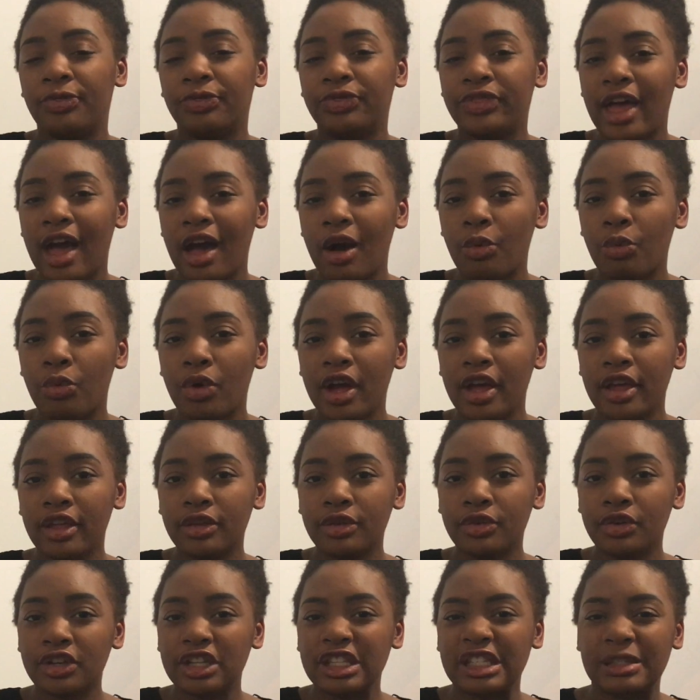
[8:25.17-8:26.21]
That way
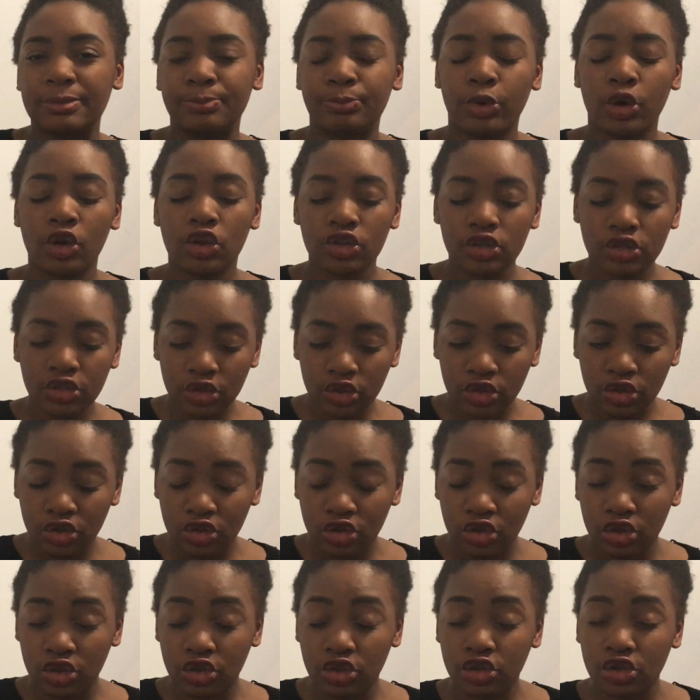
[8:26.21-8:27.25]
you're exposed
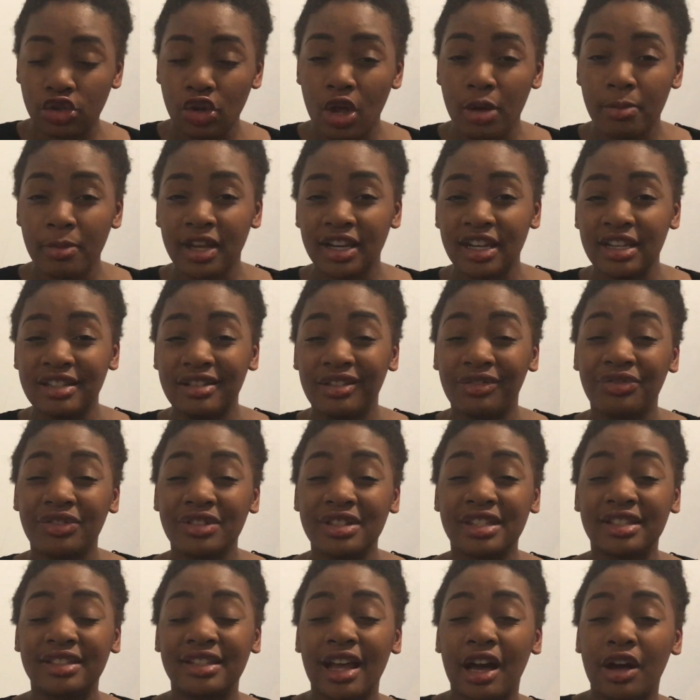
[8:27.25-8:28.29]
to so many
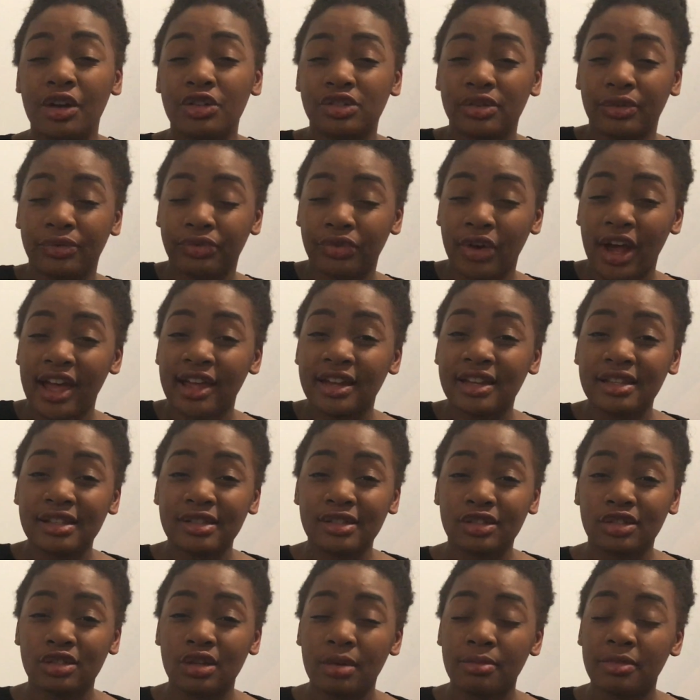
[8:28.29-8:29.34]
different styles of writing,
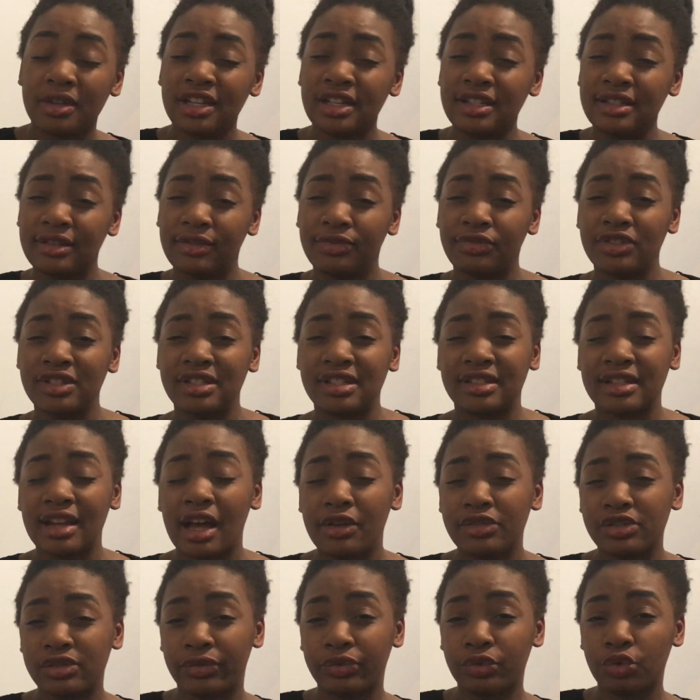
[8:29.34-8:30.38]
so many different
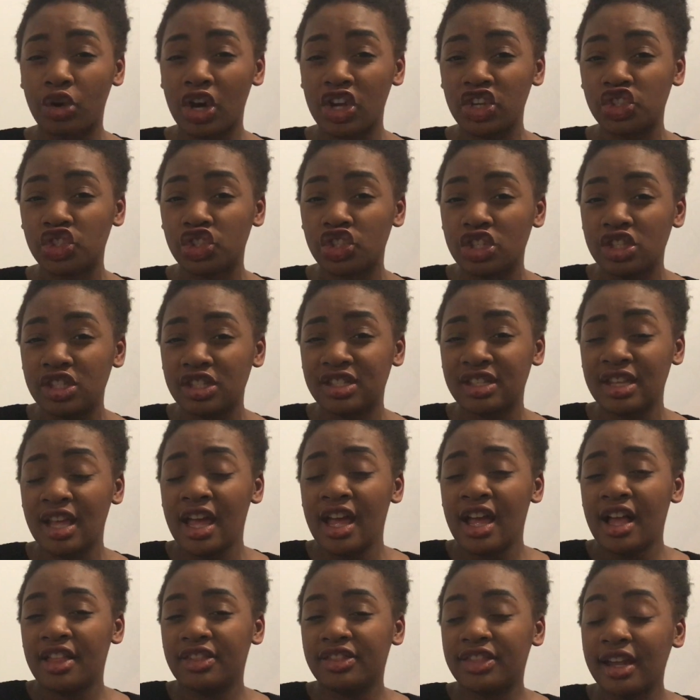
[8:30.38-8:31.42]
styles of questions
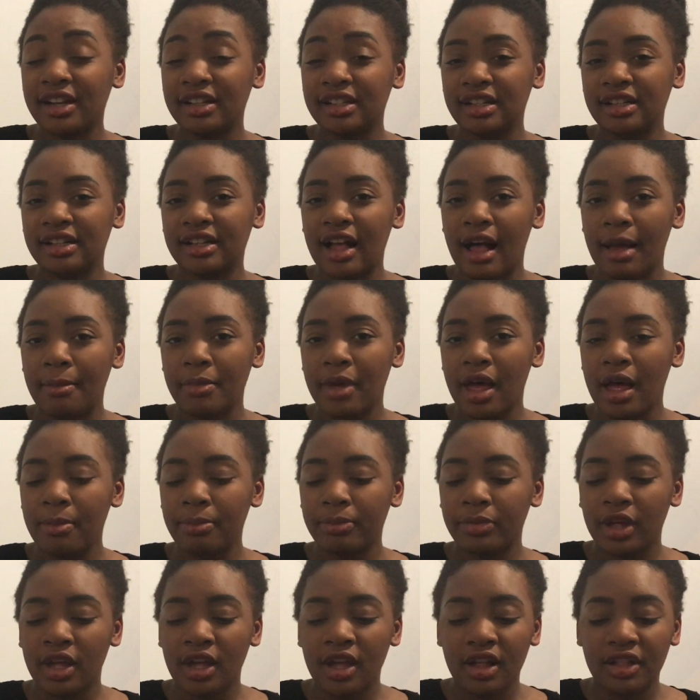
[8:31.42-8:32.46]
that can come up,
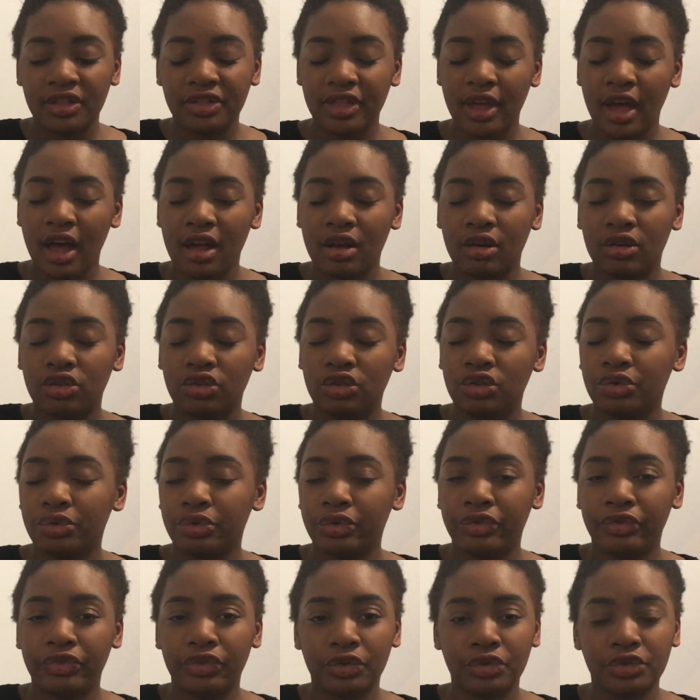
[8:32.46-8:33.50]
that
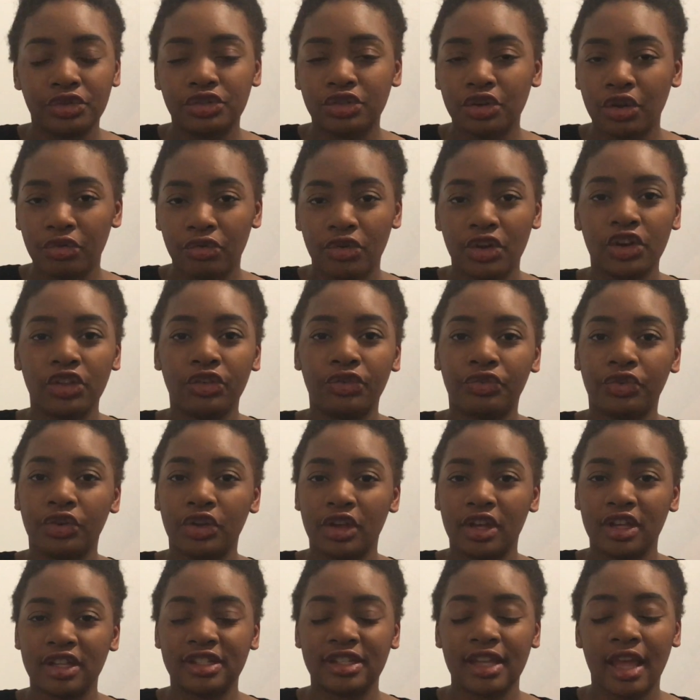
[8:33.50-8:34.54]
you'll feel so ready for
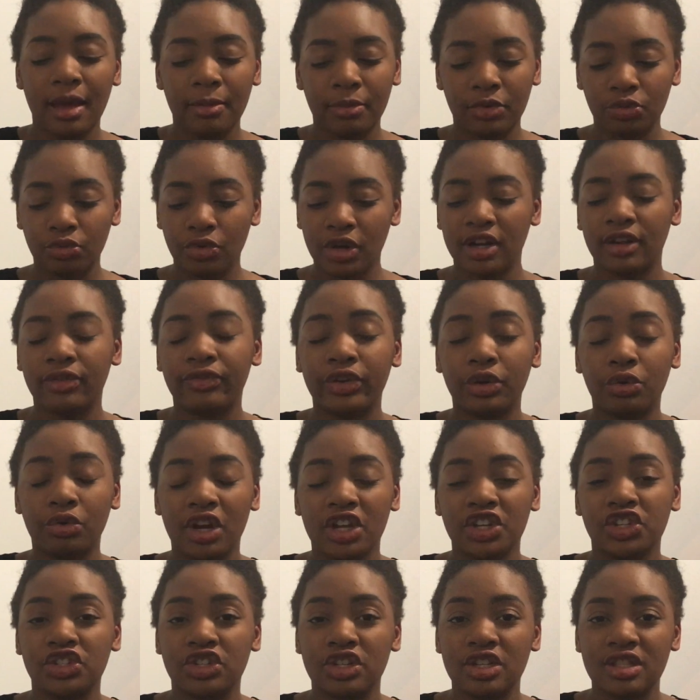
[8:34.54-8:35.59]
your exam, and whatever
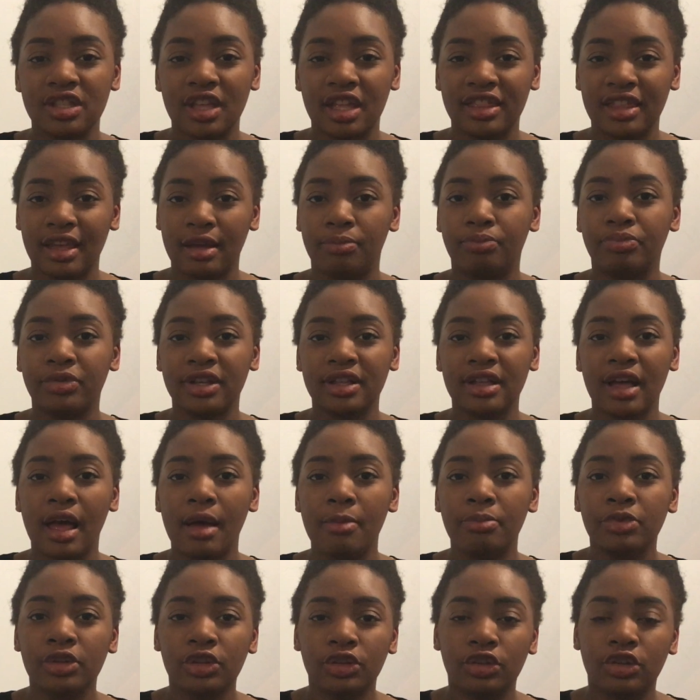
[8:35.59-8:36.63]
question that they bring
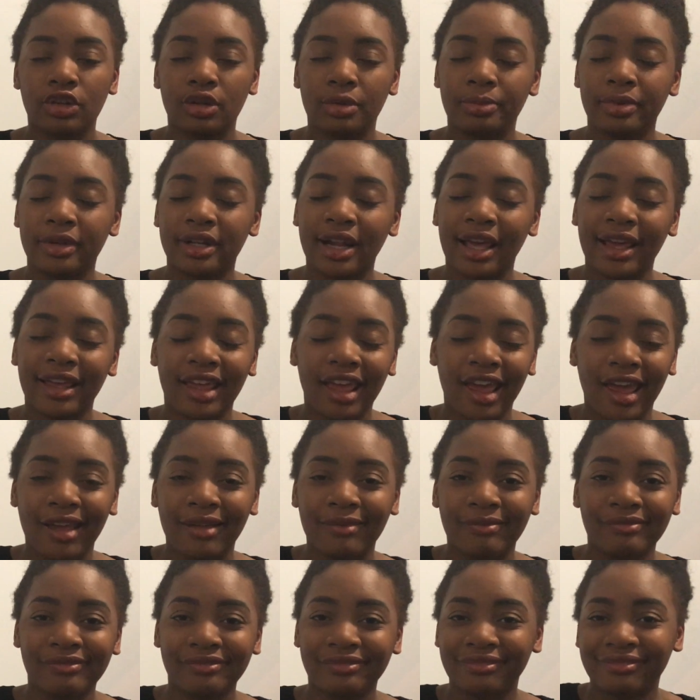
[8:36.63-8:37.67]
up, you'd have been like, hey,
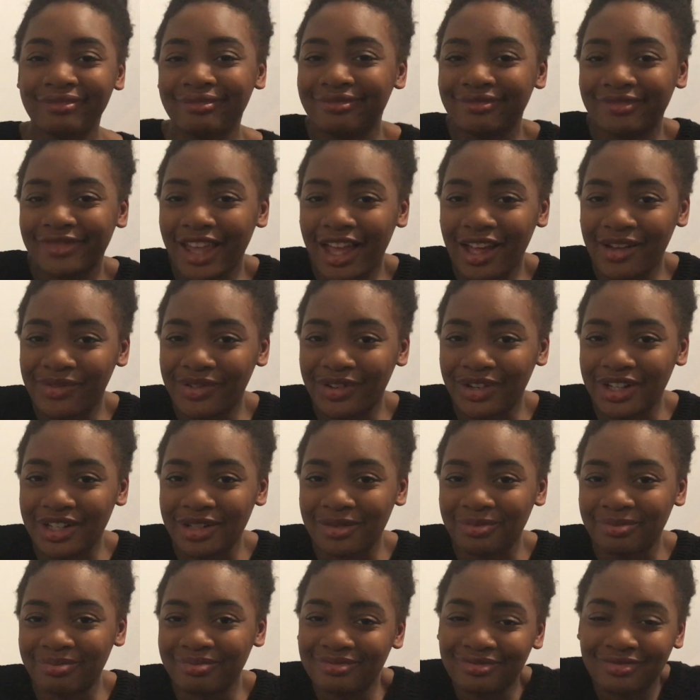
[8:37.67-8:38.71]
I've already
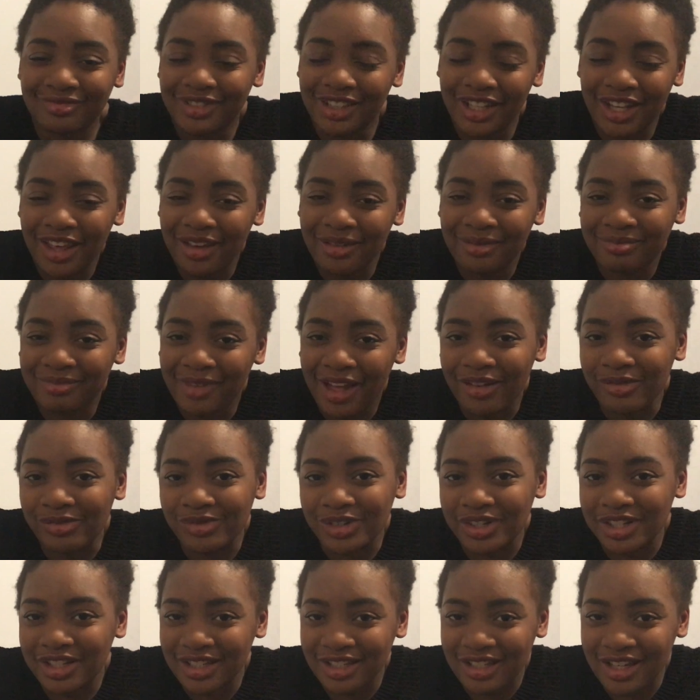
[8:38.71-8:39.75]

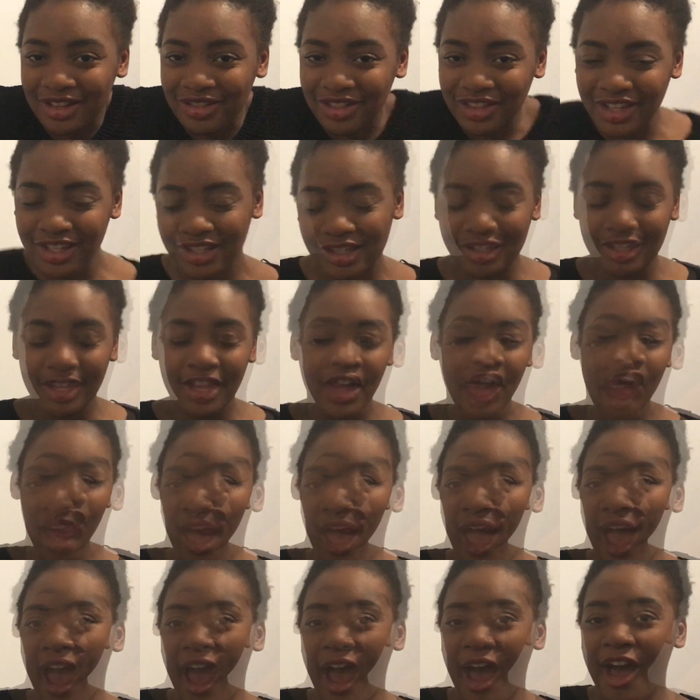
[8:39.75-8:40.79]
done this. Yeah.
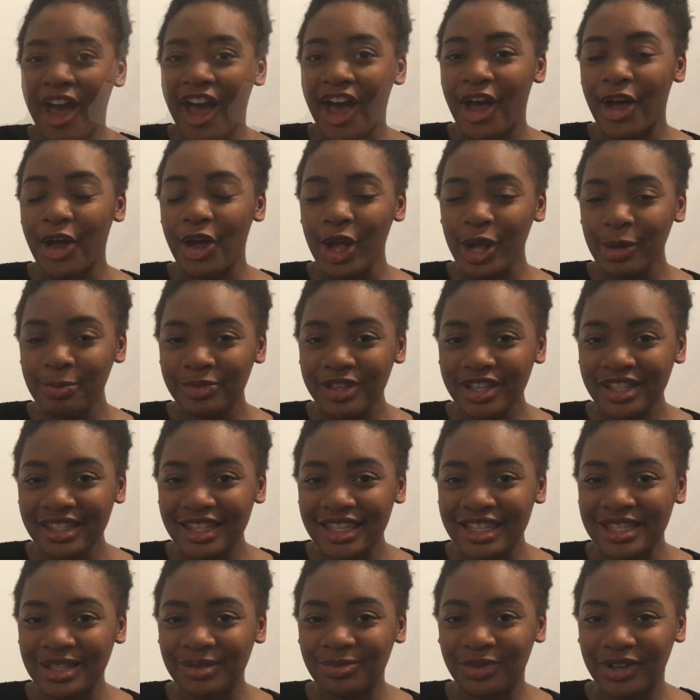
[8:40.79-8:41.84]
I hope this
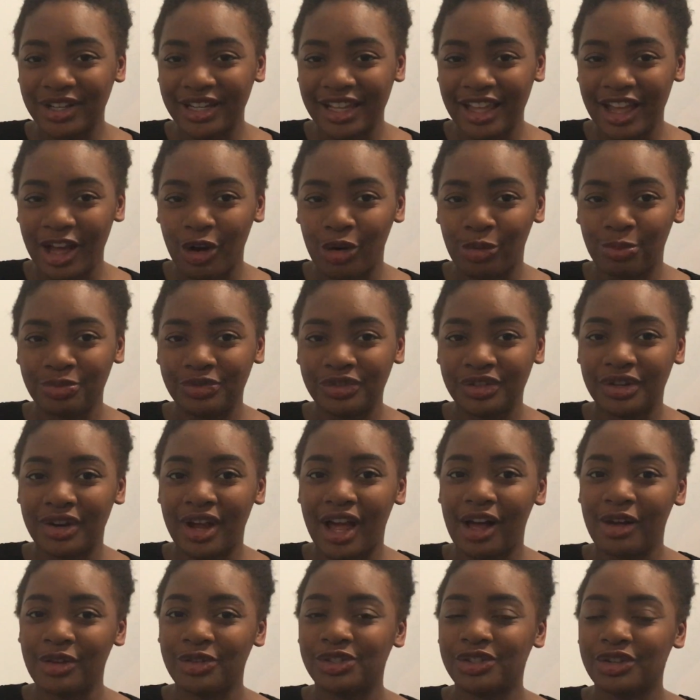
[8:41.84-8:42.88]
has really helped you
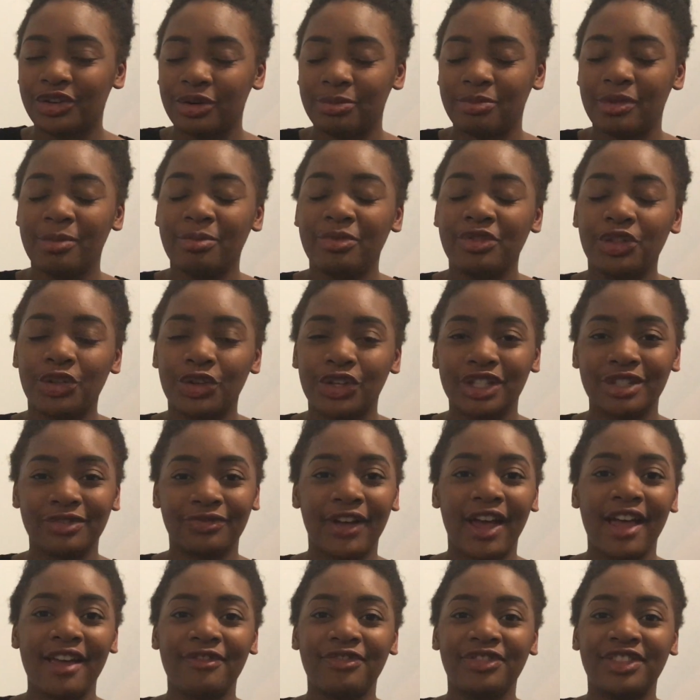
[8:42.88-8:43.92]
out. So remember those
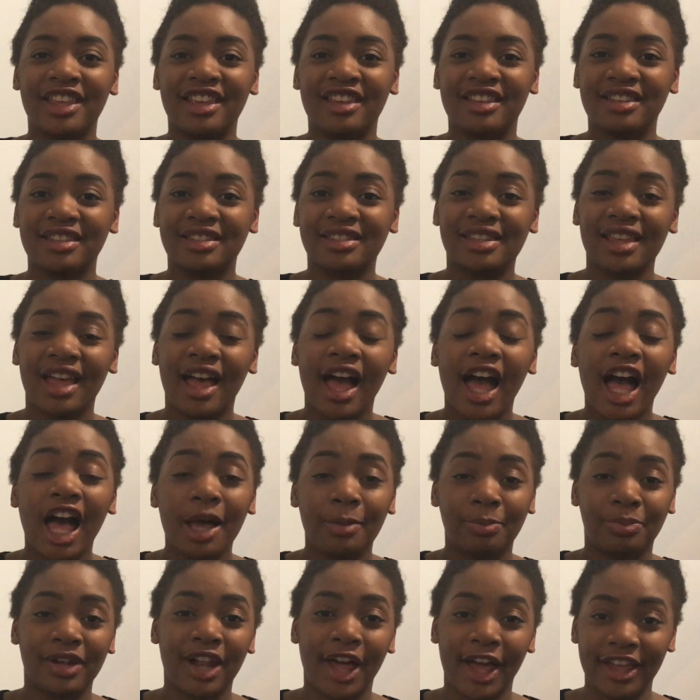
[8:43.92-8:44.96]
5 things,
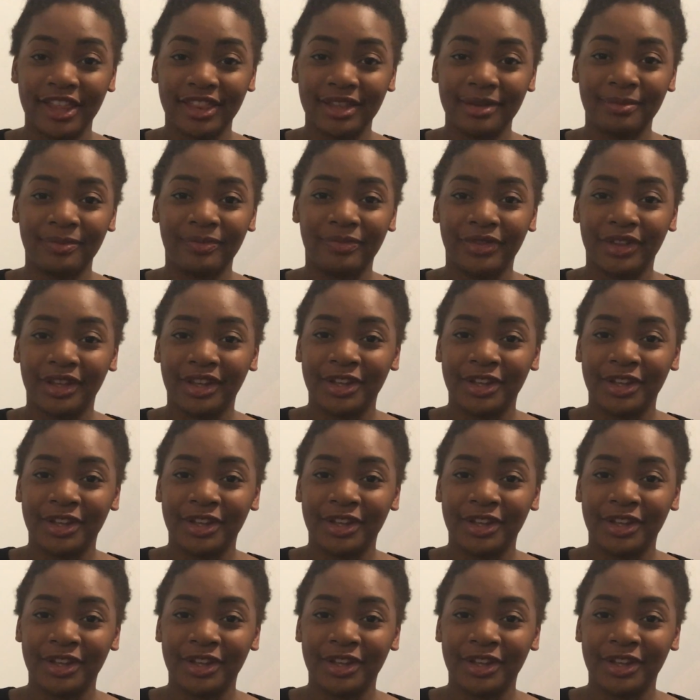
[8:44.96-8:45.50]
apply them.